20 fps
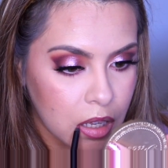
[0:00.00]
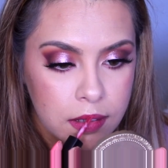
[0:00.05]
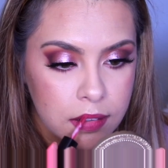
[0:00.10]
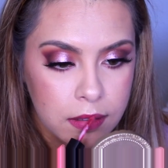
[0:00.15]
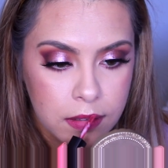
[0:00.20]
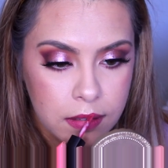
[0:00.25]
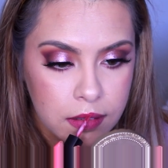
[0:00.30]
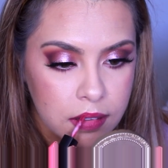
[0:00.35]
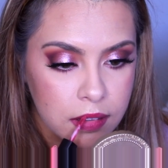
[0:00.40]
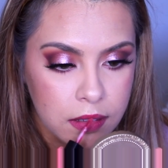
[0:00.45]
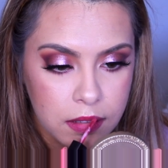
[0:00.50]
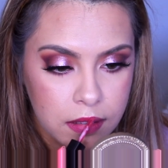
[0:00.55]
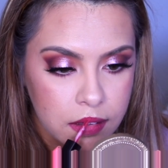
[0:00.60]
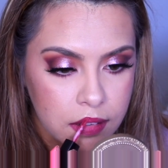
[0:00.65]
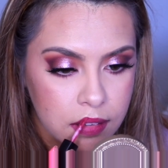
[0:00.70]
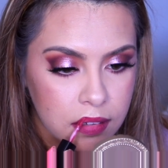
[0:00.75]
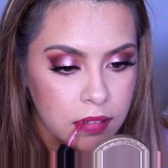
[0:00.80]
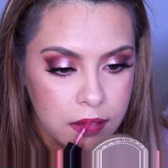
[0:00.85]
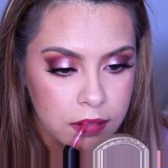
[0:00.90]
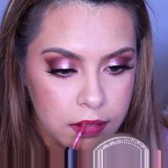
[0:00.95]
And we're
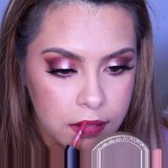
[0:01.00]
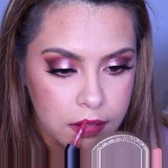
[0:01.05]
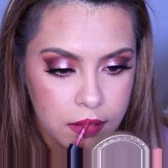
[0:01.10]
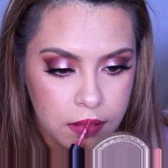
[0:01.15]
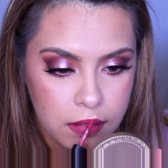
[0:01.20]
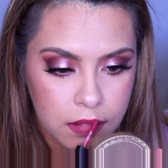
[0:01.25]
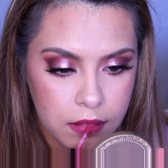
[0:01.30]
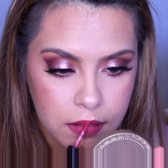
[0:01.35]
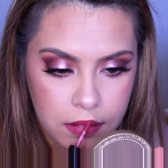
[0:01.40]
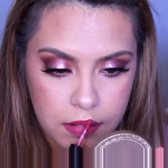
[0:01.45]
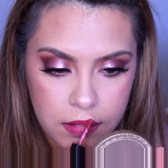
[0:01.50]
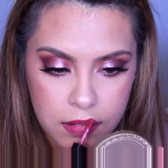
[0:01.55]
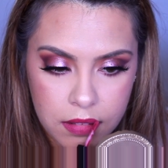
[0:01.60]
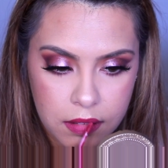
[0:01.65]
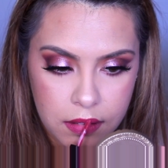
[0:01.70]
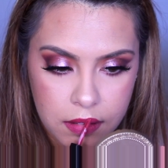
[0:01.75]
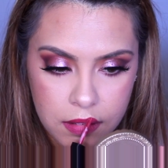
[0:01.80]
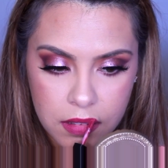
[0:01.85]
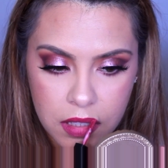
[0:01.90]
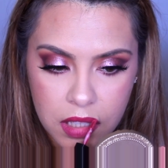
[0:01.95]
gonna use the
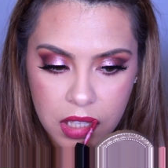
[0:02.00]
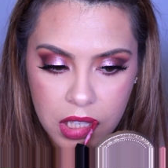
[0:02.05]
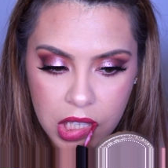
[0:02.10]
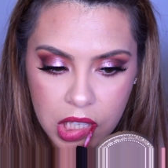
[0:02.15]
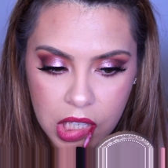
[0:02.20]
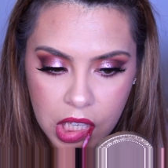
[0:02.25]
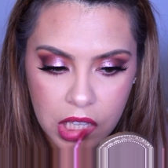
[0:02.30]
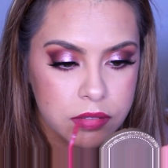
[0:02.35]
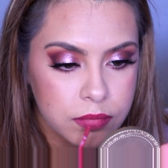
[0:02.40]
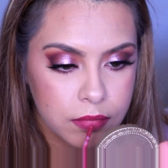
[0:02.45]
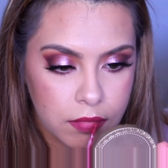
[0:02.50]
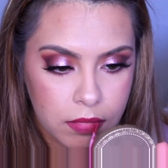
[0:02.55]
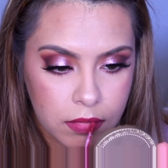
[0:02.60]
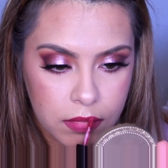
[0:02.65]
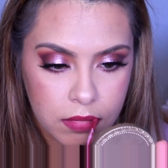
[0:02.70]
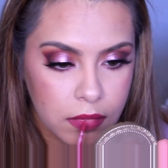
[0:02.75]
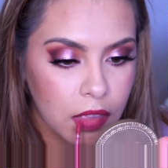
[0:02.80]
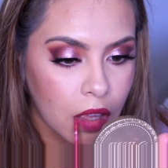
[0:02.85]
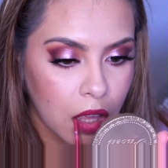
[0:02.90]
lippy that it comes with.